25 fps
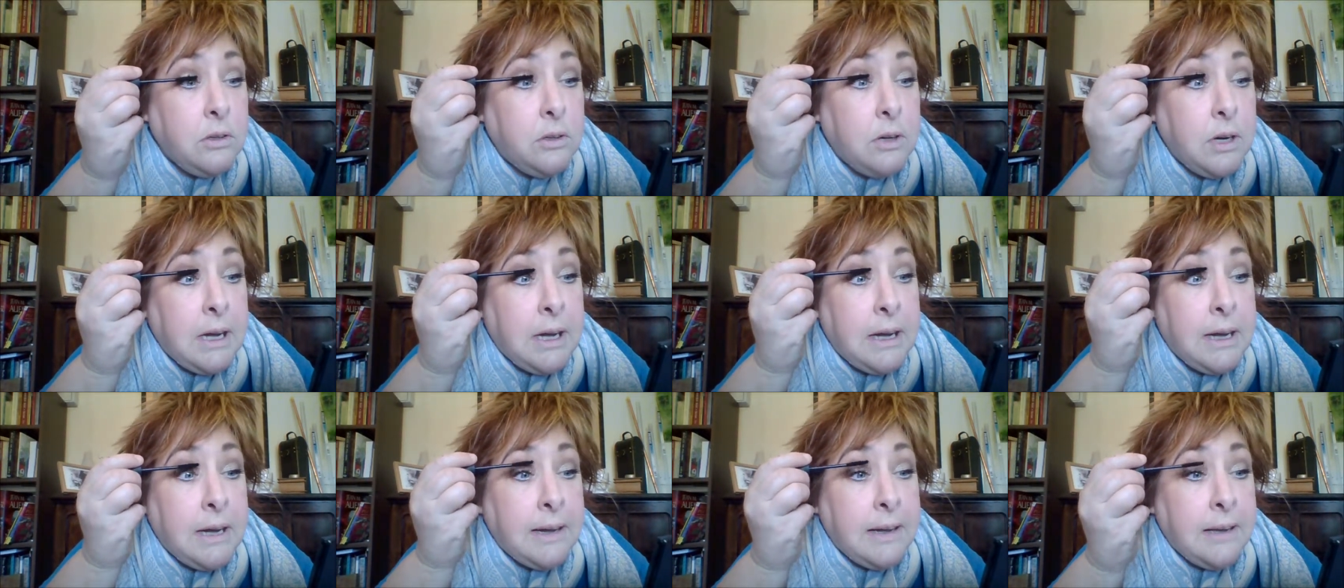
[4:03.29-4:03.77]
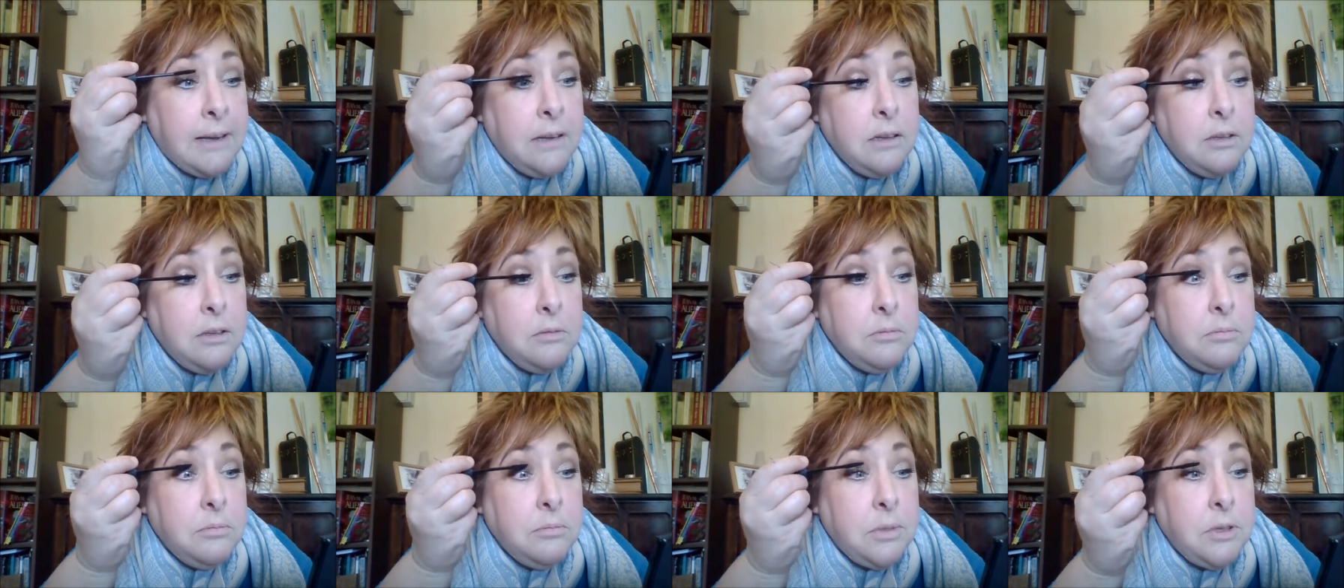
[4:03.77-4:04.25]

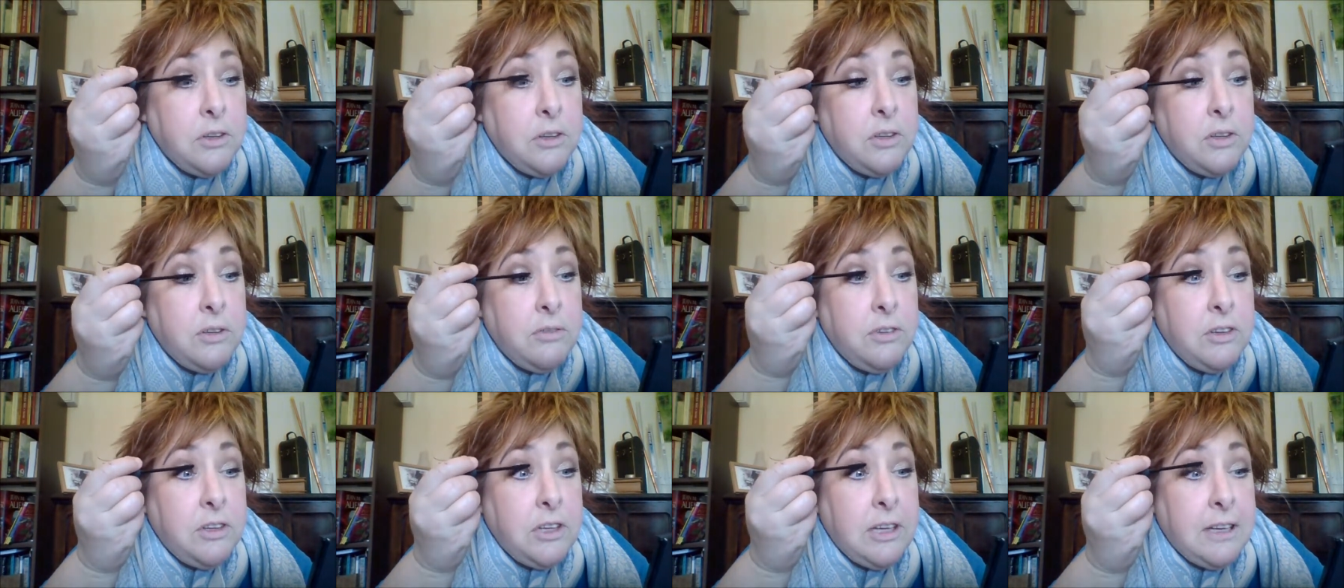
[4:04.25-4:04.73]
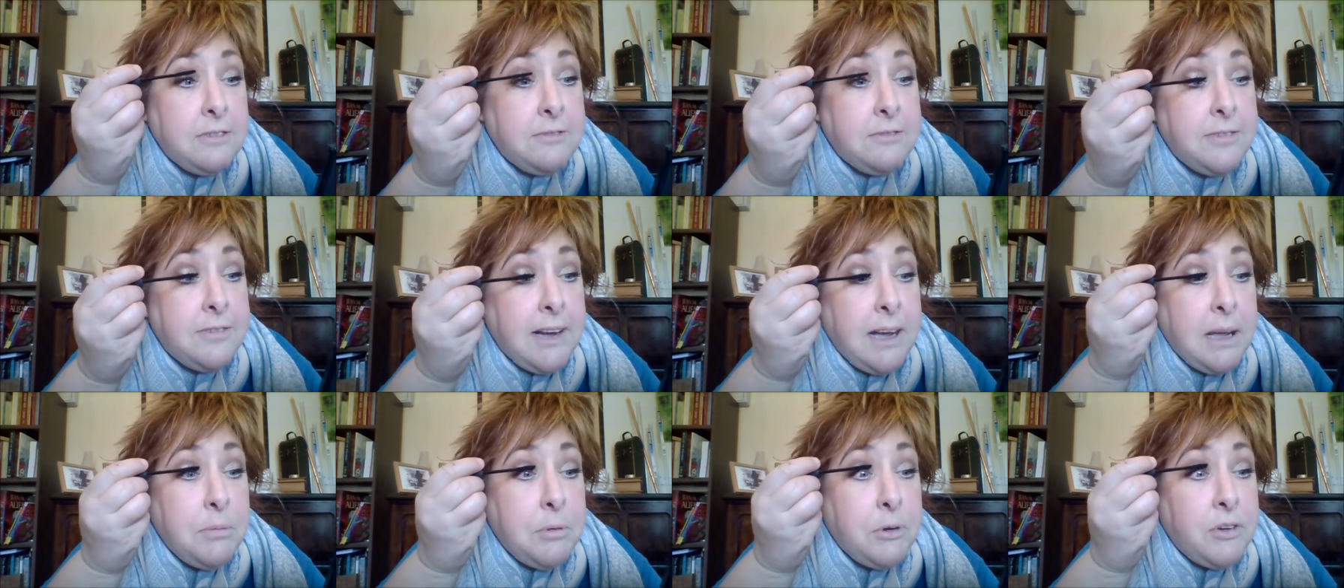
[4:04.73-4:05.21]
eye, because if you get a
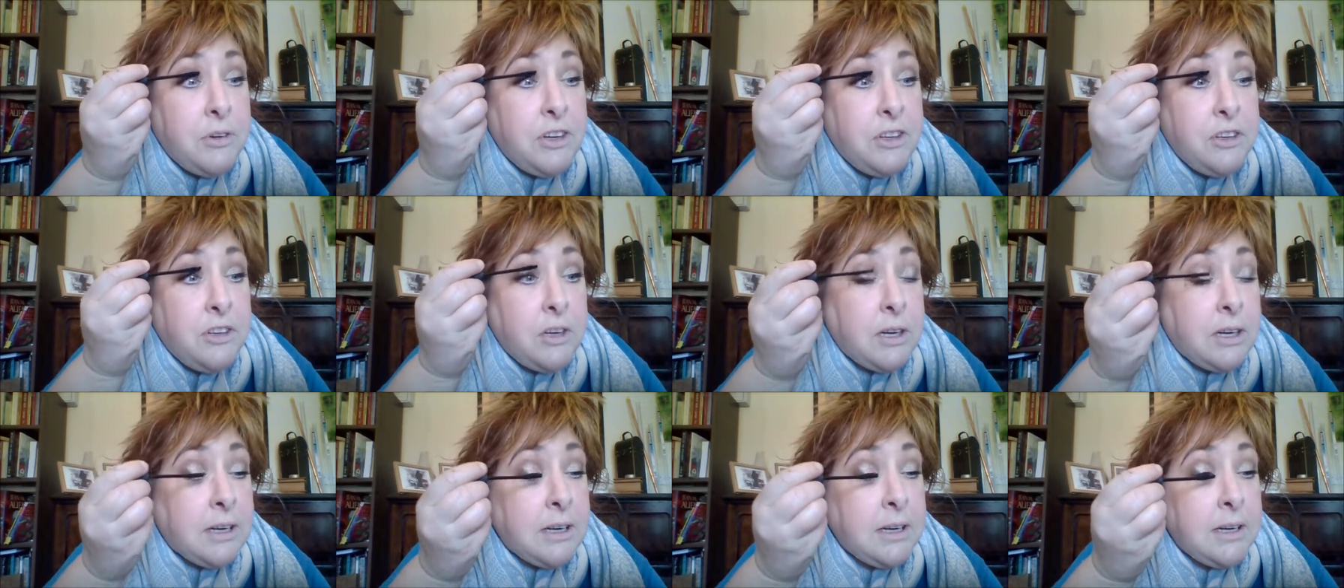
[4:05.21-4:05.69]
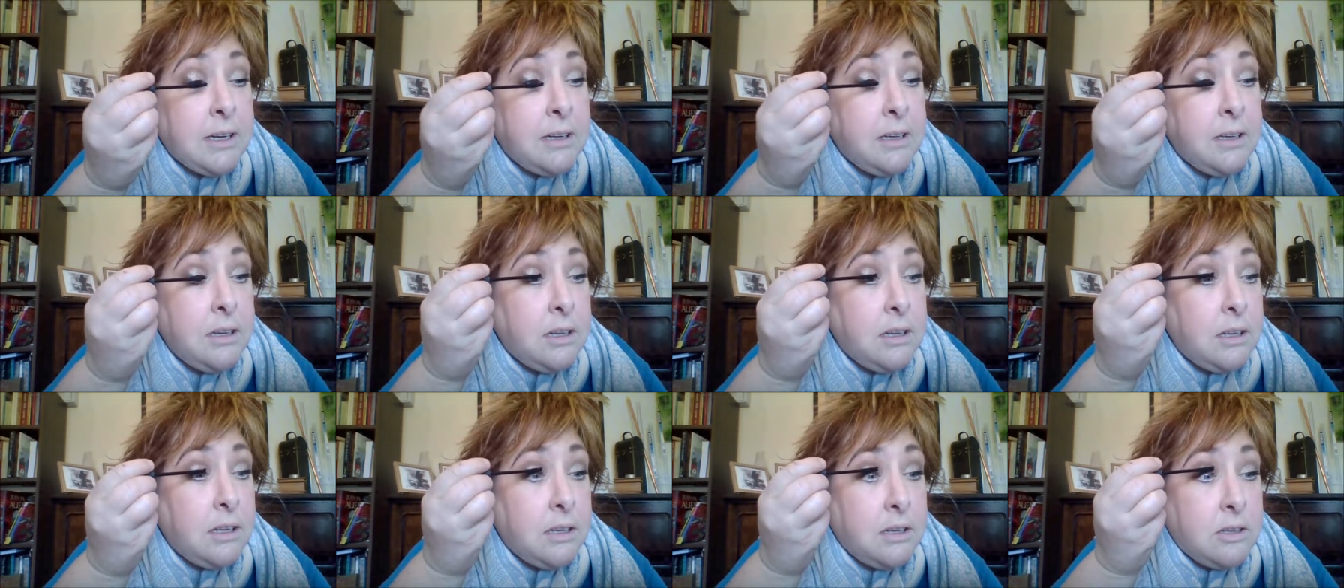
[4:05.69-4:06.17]
fiber in your eye,
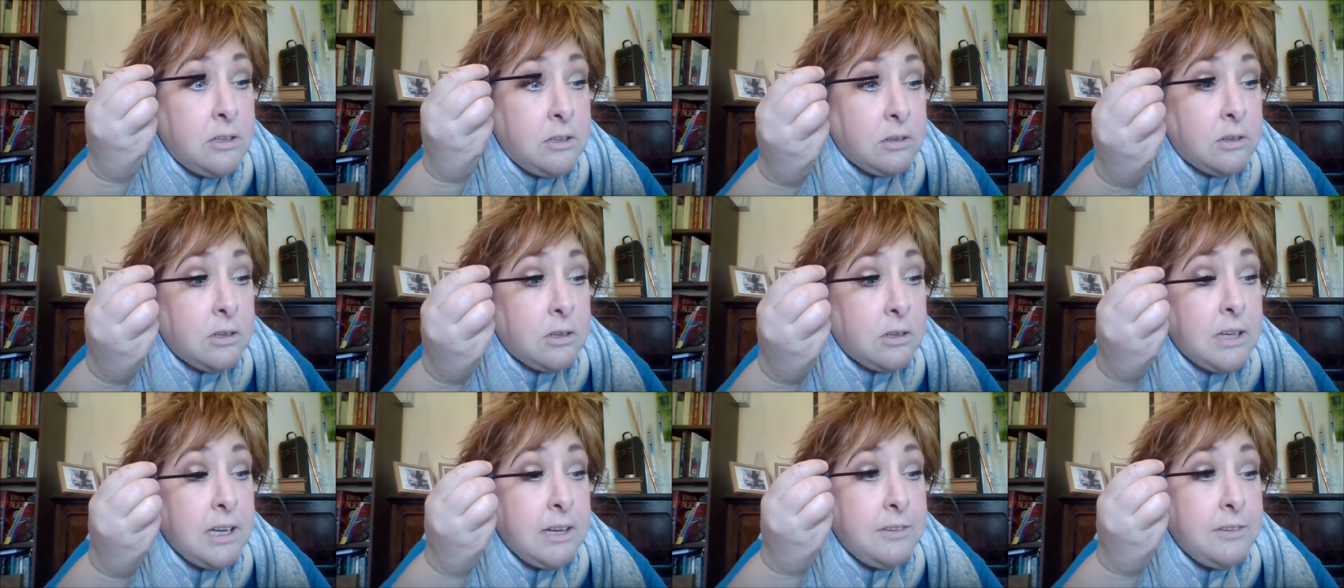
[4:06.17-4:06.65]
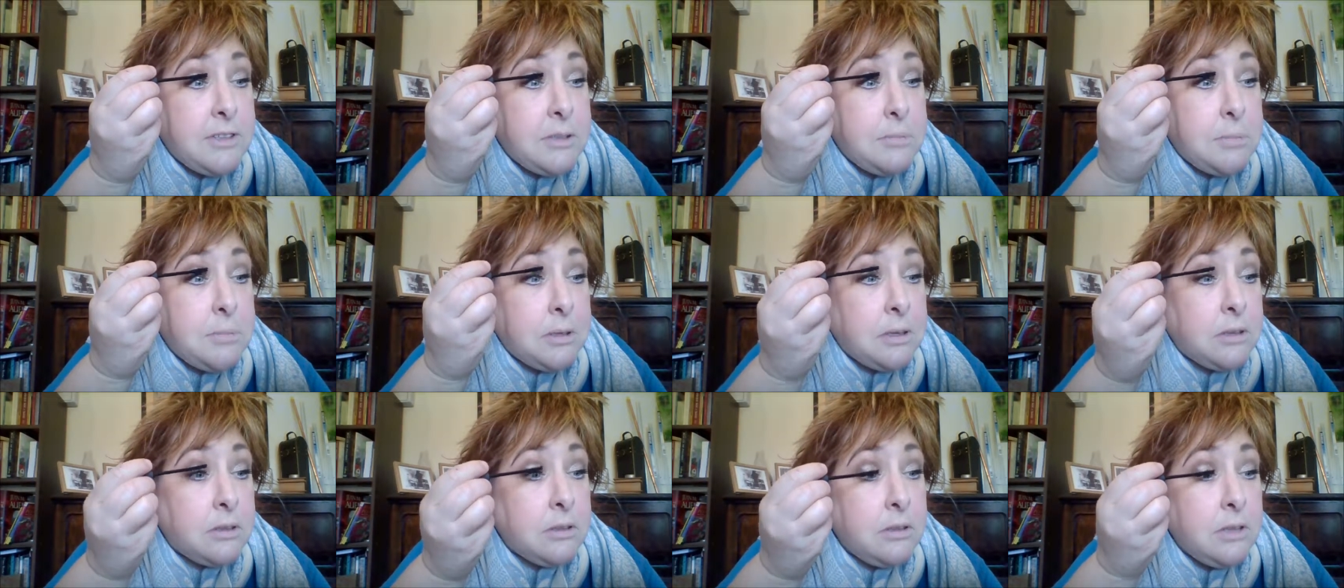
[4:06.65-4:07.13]
it's not
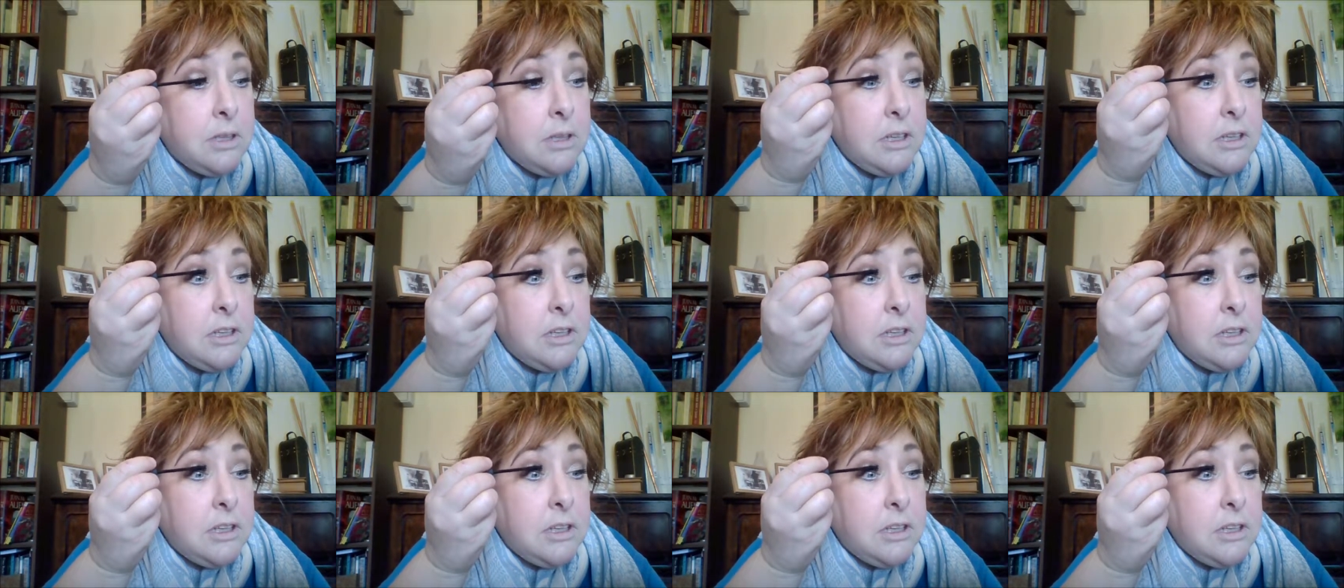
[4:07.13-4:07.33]
comfortable,